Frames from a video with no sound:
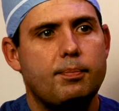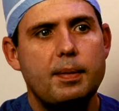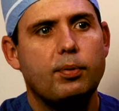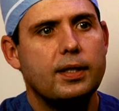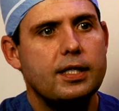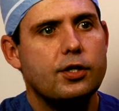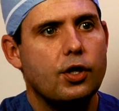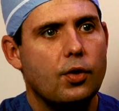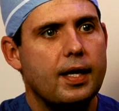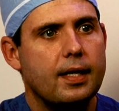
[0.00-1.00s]
People need to
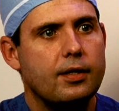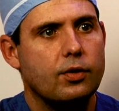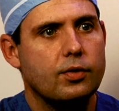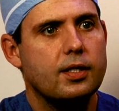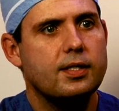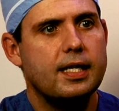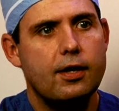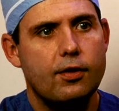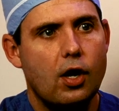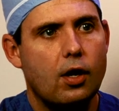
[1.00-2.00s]
know that the
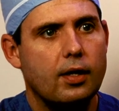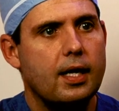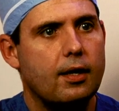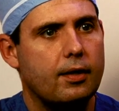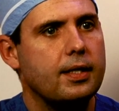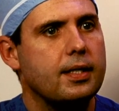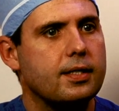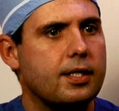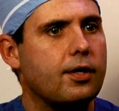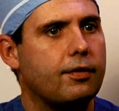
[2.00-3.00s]
state-of-the-art care
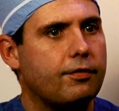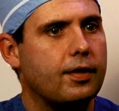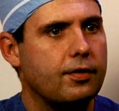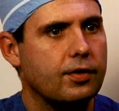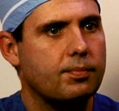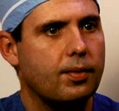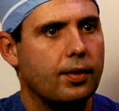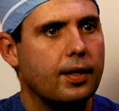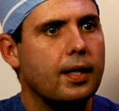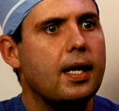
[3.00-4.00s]
is here in
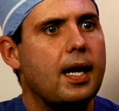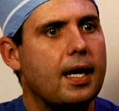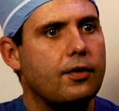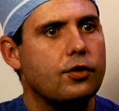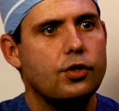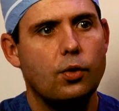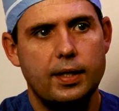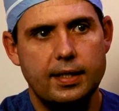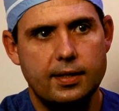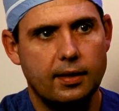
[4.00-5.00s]
Fredericksburg, and there's no
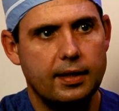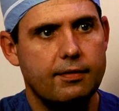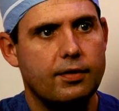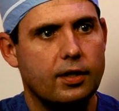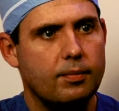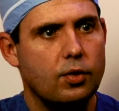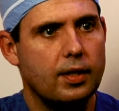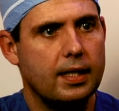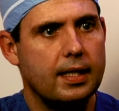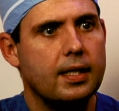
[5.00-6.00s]
need to leave the
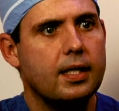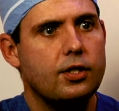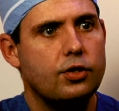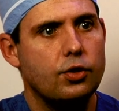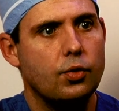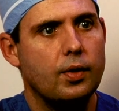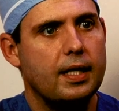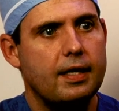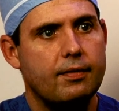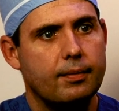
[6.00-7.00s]
community to
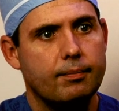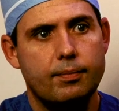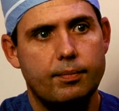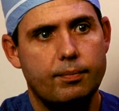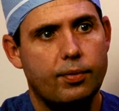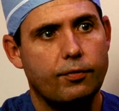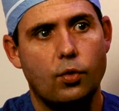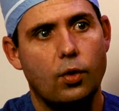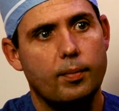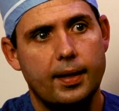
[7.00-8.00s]
even
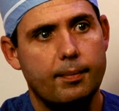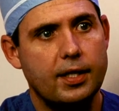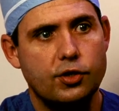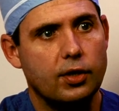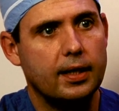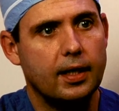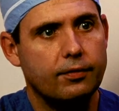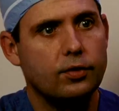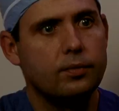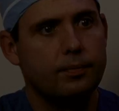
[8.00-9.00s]
perform on a major league level.